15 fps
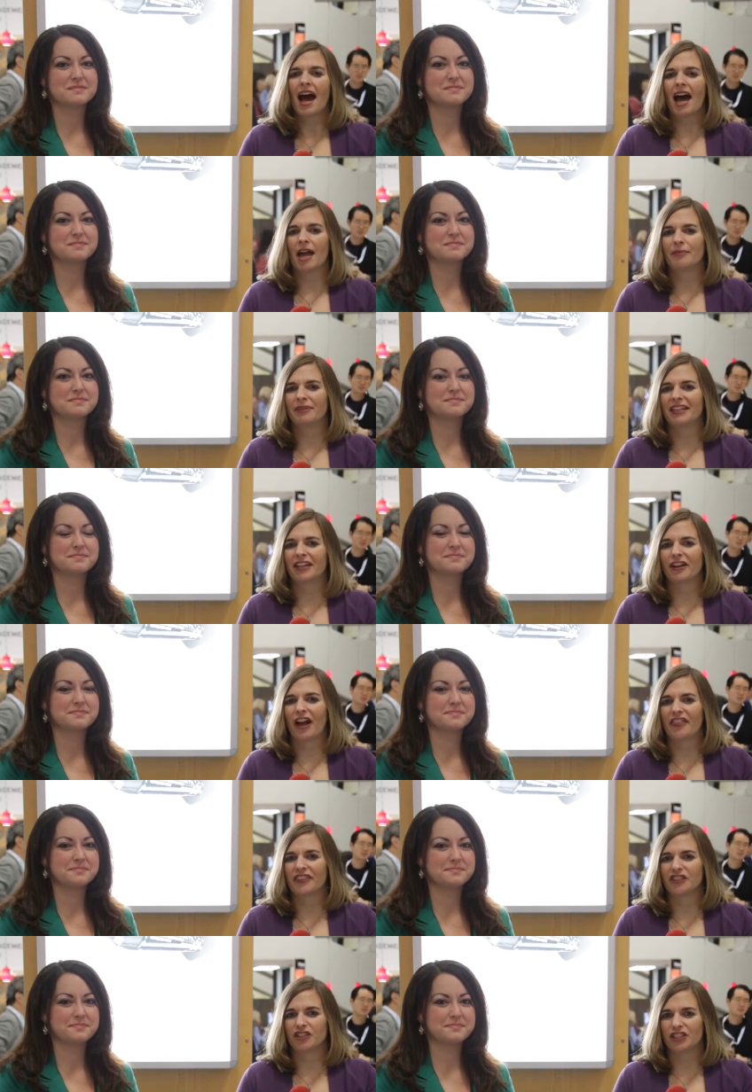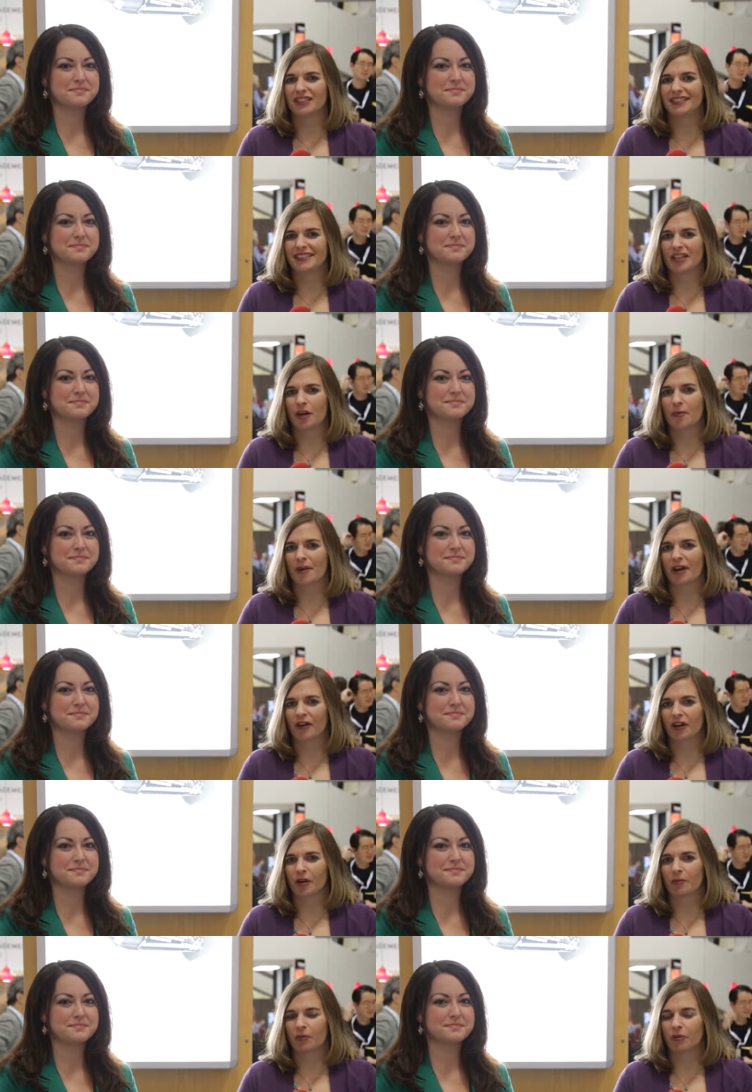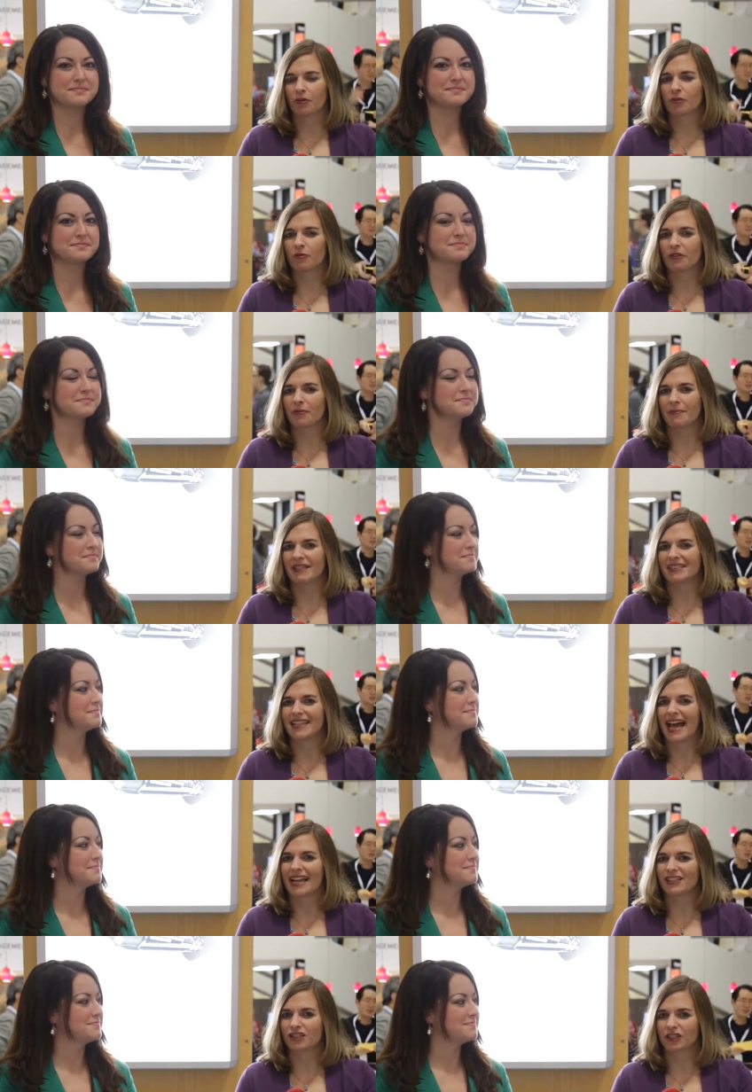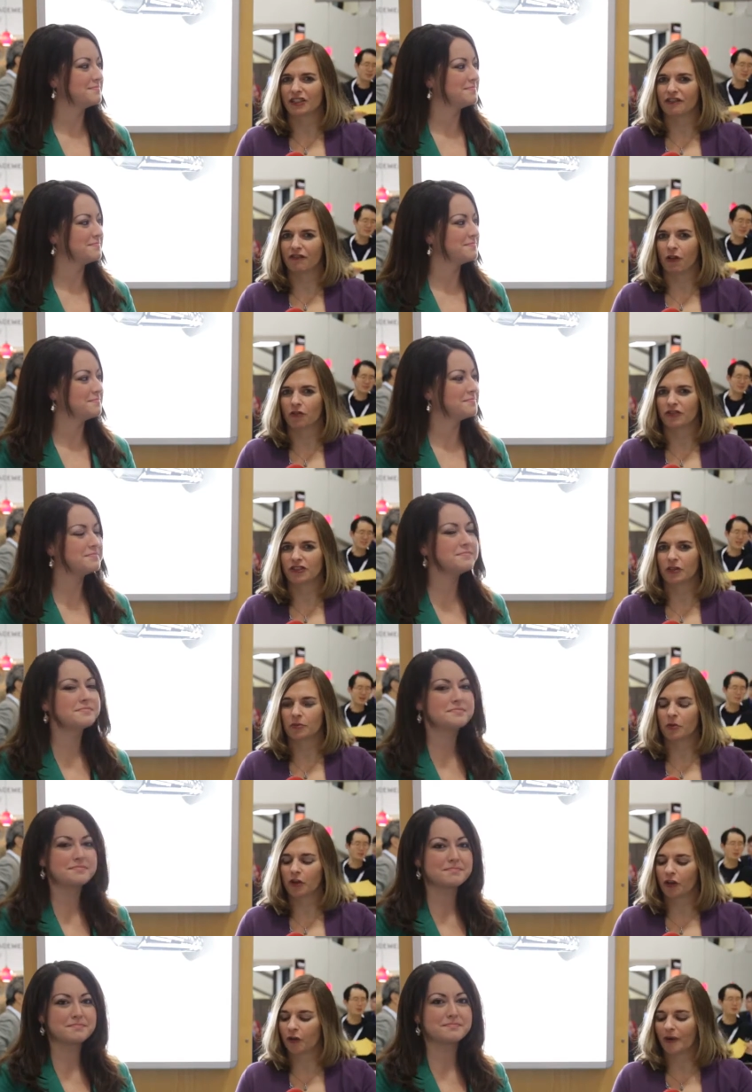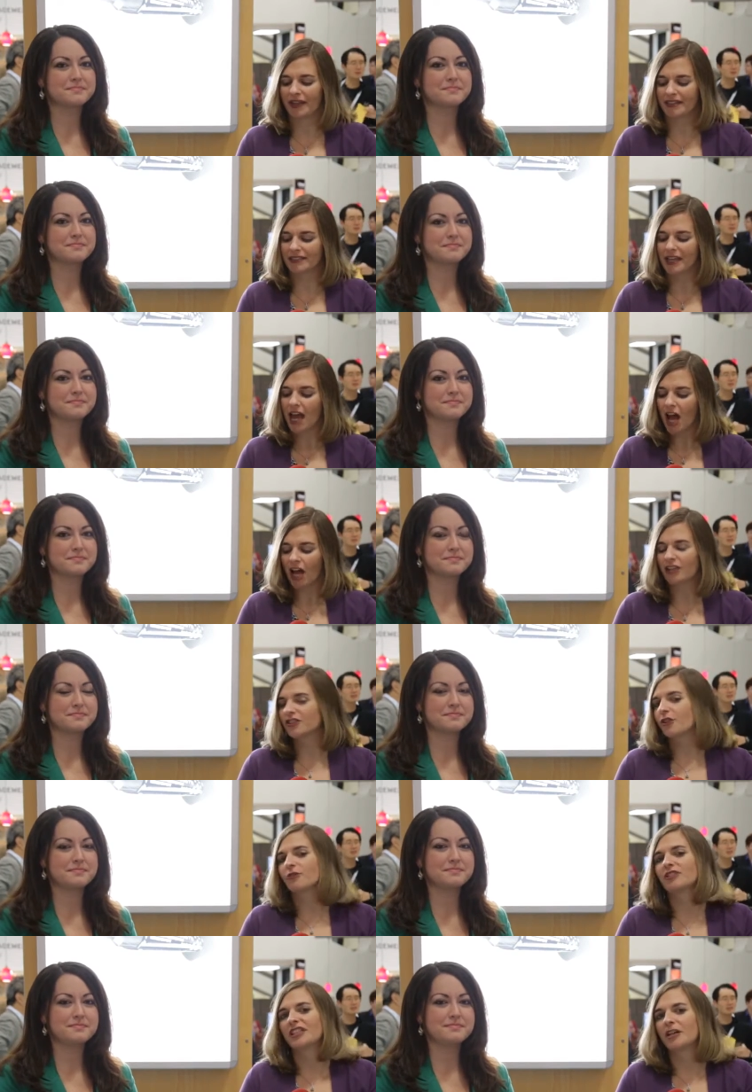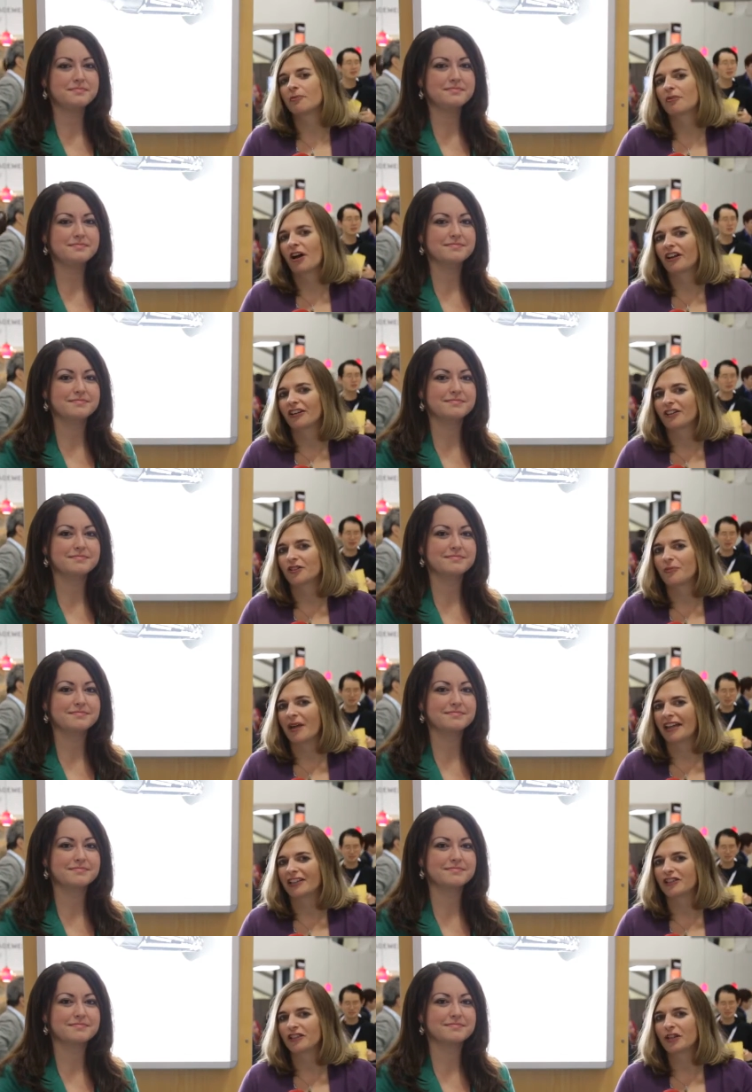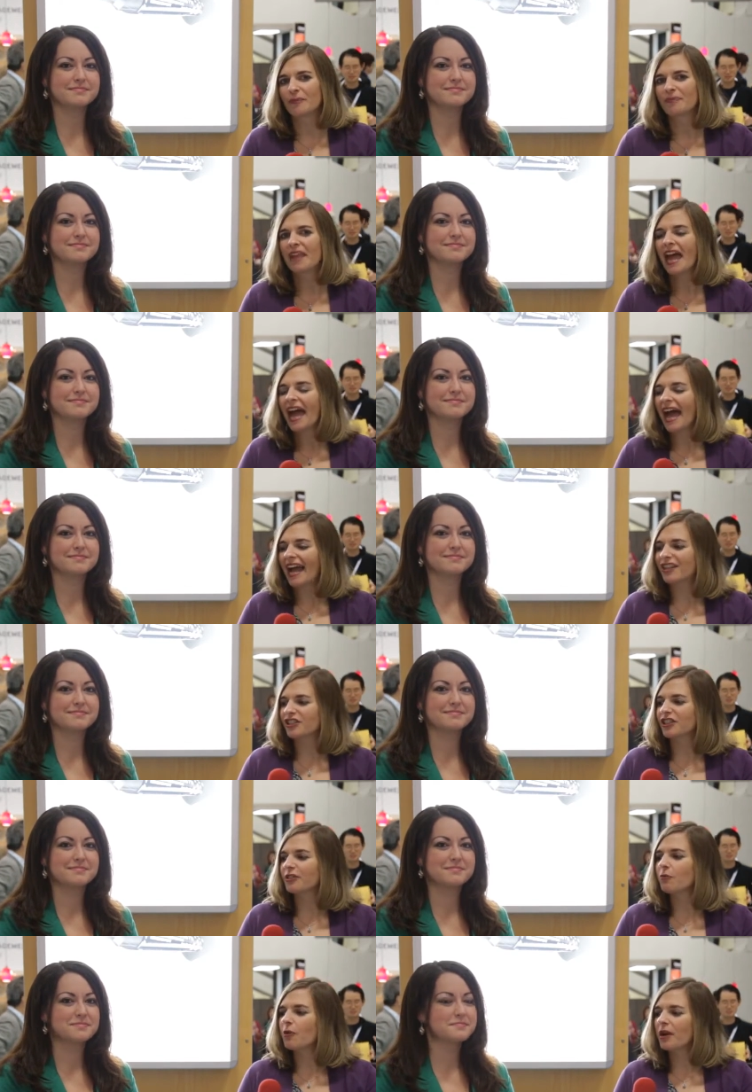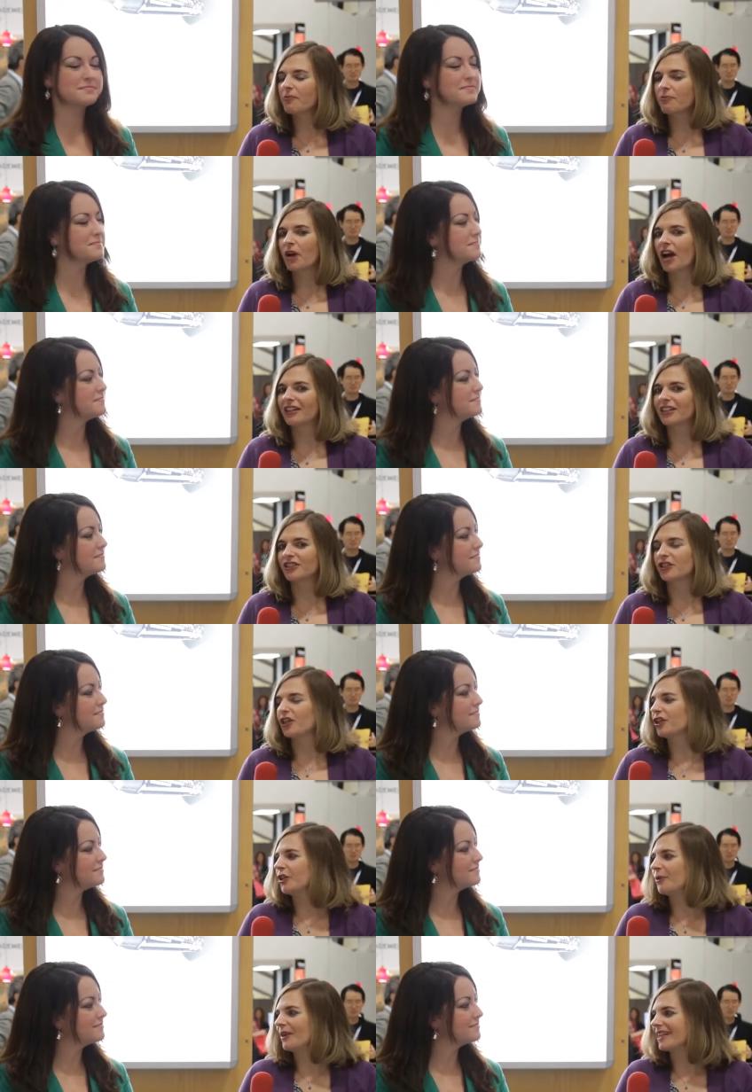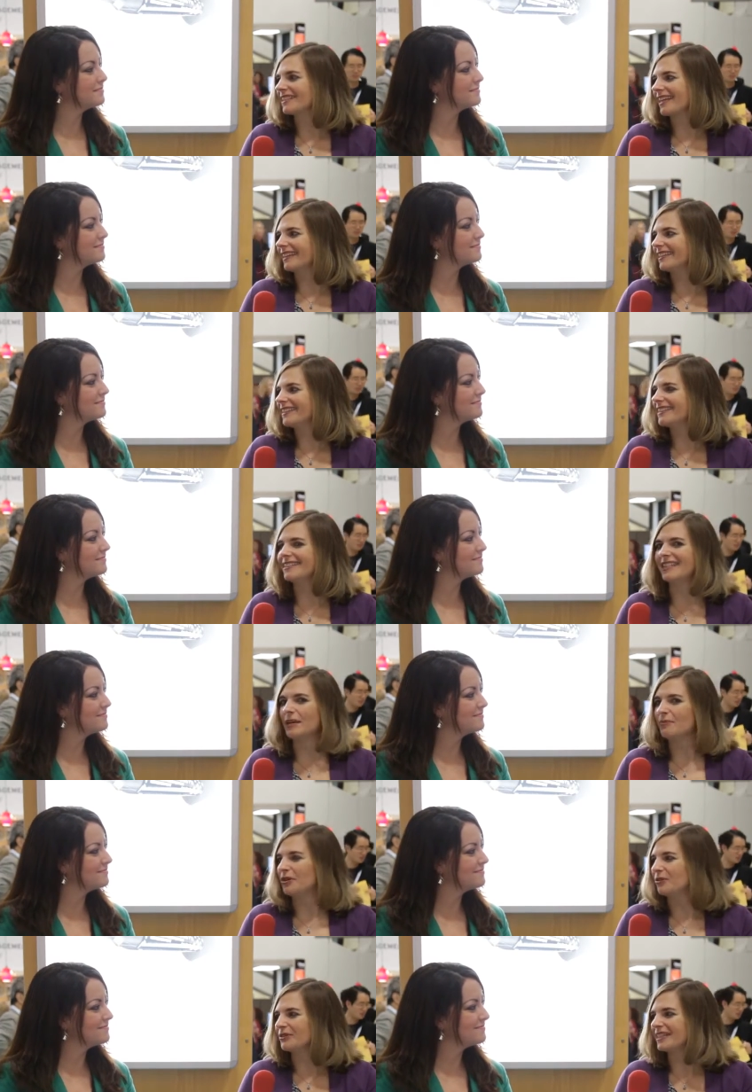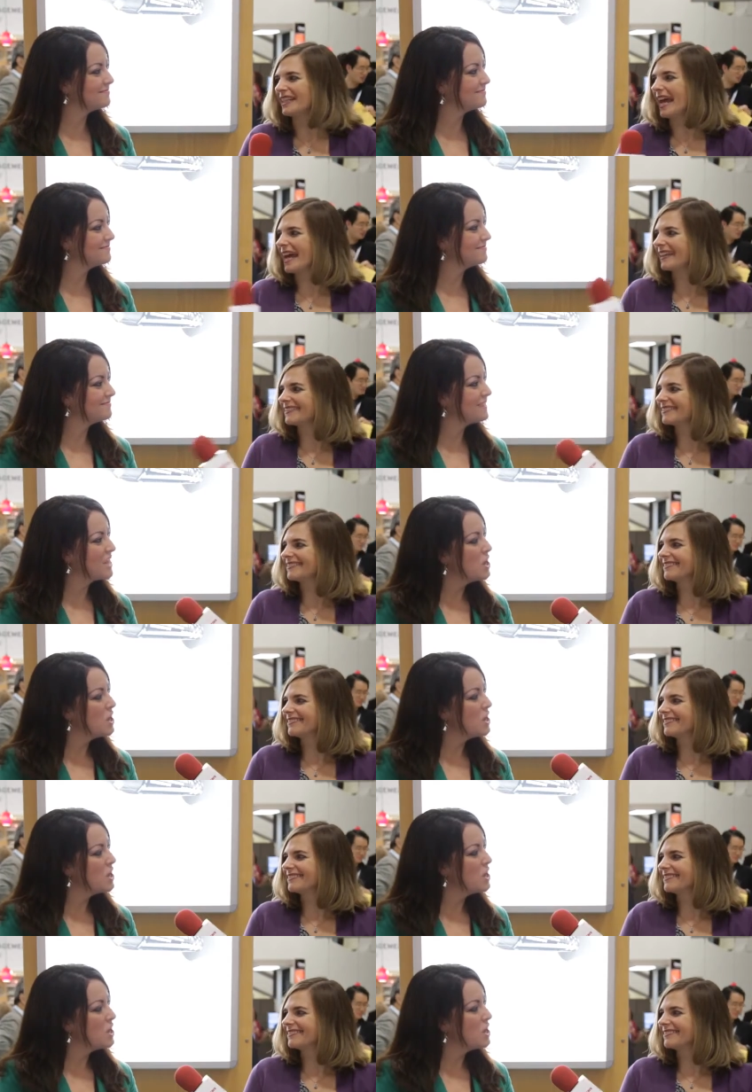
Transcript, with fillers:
Speaker 1: I'm here at the GC America booth with Miss Ashlee Folsom, who is Associate Product Manager. Ashlee, what product are you excited to debut today?